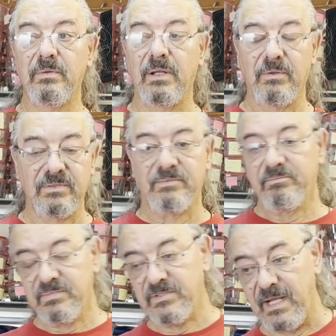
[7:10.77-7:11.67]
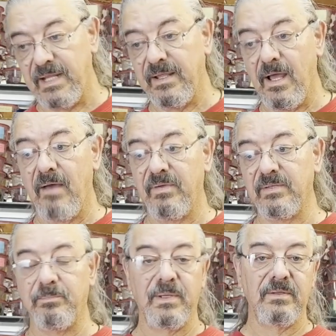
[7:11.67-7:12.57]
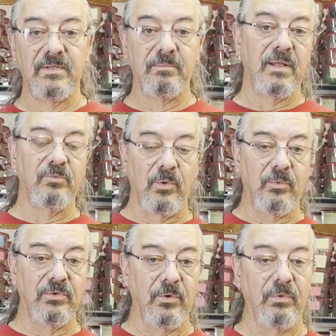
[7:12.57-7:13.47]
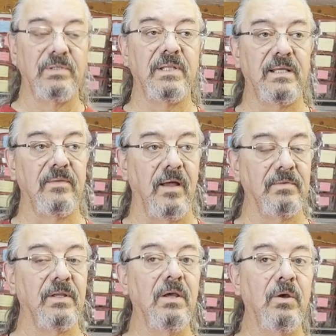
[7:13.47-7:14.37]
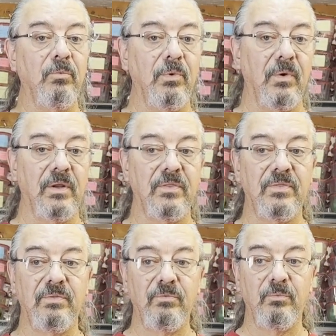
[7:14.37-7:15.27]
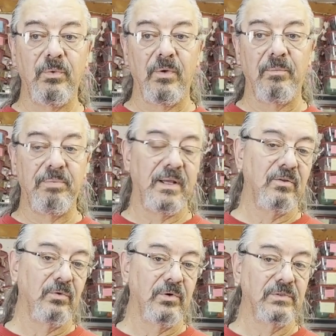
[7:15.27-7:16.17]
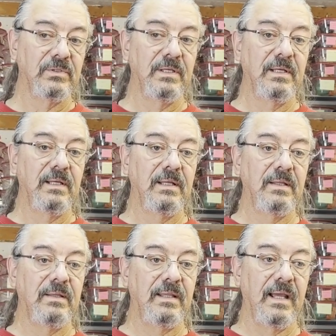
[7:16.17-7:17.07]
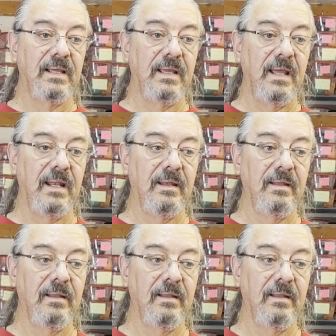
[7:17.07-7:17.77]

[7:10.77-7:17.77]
I know it's stating the obvious, but sometimes we don't always think of the obvious. We want to pick lures that can